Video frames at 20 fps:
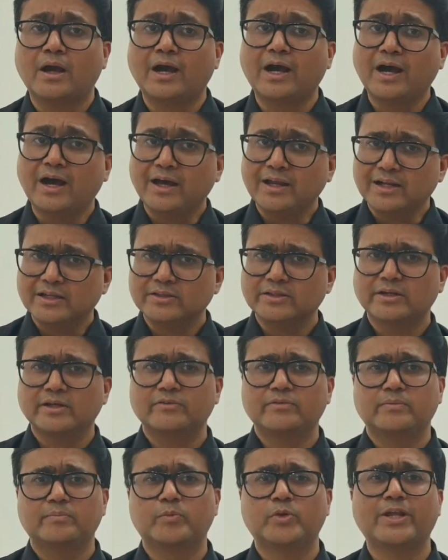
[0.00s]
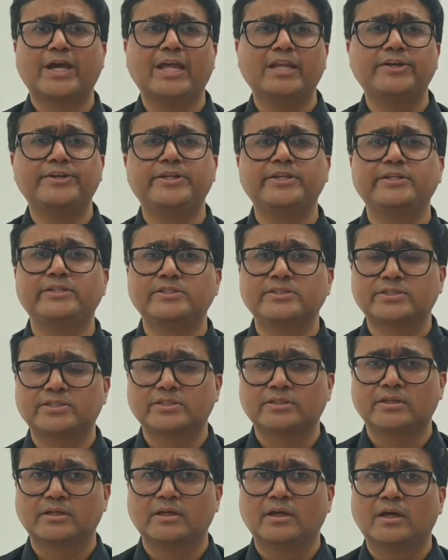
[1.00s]
are other
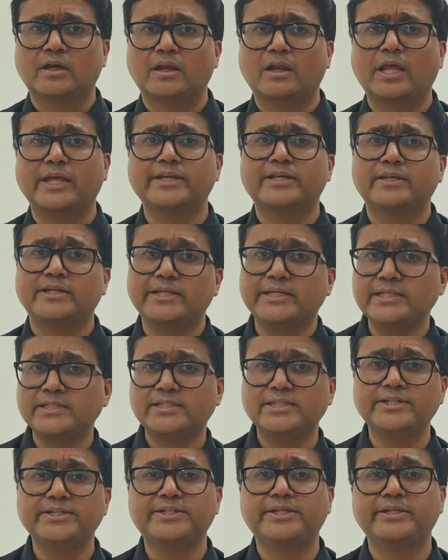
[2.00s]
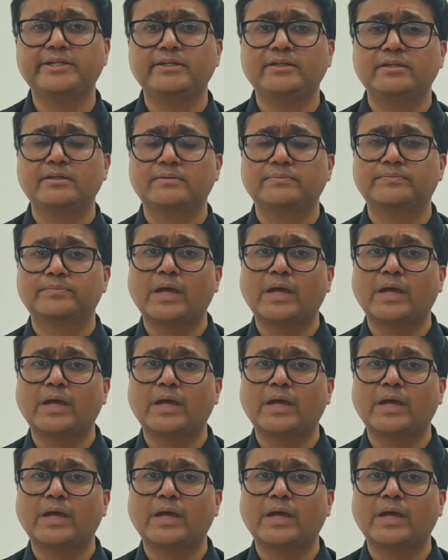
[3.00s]
modalities like ECT,